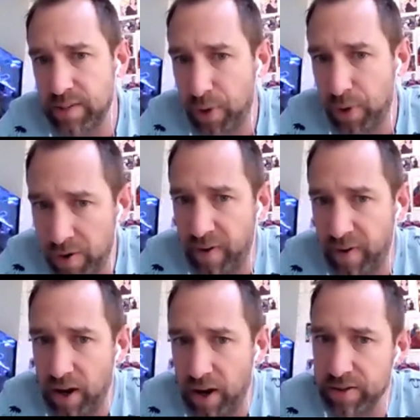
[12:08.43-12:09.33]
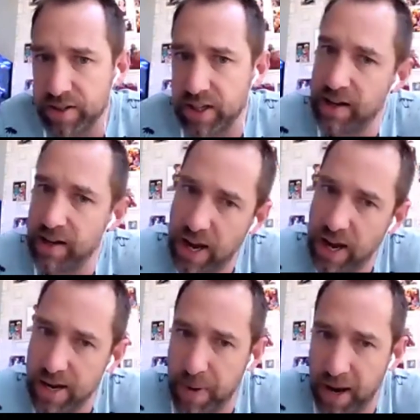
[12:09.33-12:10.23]
profiles in the
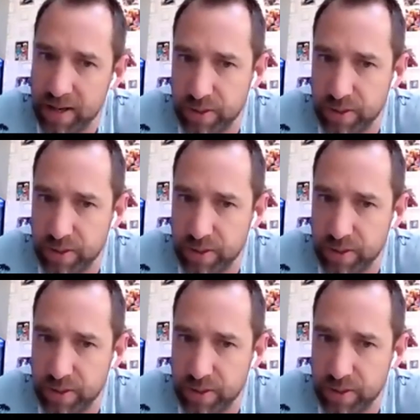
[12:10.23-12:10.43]
apex.